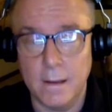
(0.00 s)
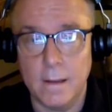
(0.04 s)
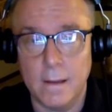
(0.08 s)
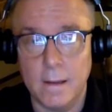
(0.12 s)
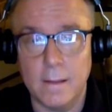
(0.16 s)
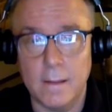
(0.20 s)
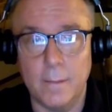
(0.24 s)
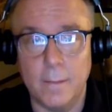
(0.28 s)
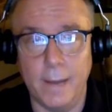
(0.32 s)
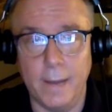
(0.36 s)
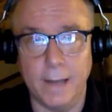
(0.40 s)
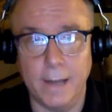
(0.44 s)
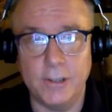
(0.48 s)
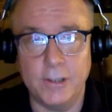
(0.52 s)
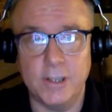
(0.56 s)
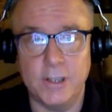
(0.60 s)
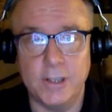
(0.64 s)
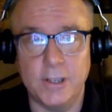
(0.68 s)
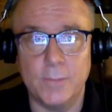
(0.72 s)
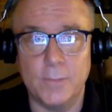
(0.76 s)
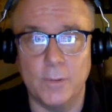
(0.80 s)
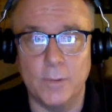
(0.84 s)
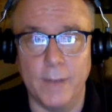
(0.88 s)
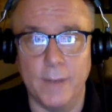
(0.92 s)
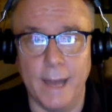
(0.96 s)
Banshees
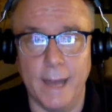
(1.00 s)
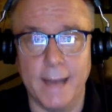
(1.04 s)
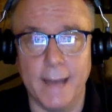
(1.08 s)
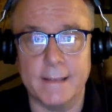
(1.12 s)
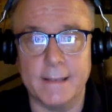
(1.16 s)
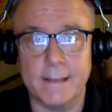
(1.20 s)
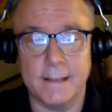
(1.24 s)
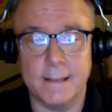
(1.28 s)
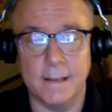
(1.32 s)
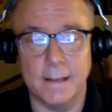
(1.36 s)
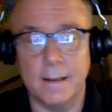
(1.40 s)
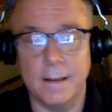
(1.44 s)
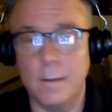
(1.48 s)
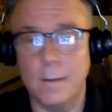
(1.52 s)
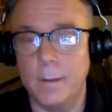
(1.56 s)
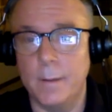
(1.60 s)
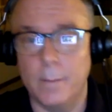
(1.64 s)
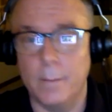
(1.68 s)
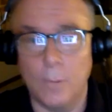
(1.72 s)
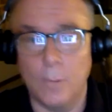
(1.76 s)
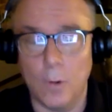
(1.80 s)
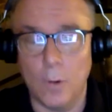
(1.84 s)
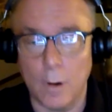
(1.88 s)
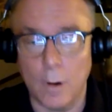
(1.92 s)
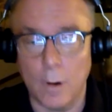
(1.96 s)
movie has a little bit
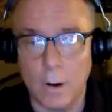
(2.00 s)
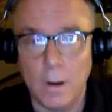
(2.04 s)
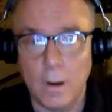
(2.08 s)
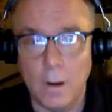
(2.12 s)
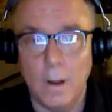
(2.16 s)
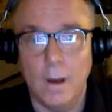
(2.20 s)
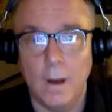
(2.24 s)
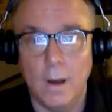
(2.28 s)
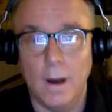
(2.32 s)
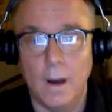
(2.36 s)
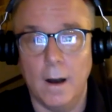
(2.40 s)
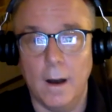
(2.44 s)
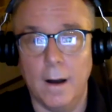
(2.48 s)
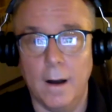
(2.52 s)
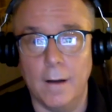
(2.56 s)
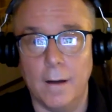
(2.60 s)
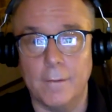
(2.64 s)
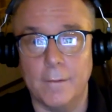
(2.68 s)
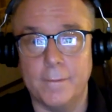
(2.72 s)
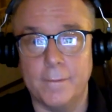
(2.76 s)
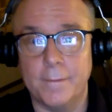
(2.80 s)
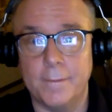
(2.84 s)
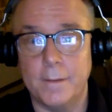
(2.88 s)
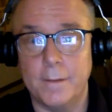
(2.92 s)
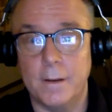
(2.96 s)
more of
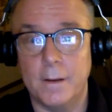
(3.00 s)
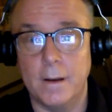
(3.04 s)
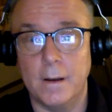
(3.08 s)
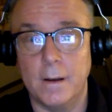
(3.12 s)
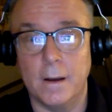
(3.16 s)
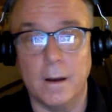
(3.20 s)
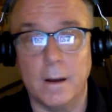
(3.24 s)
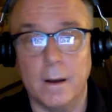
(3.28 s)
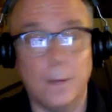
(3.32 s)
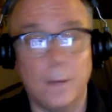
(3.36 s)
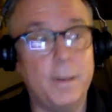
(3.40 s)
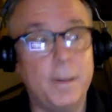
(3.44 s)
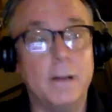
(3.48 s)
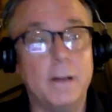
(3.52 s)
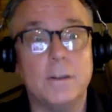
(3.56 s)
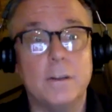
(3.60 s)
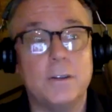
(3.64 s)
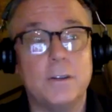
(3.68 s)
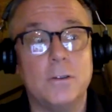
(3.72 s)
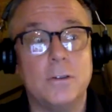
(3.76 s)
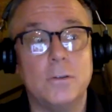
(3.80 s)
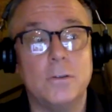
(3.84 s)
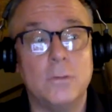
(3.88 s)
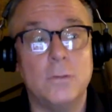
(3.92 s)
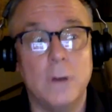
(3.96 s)
appeal to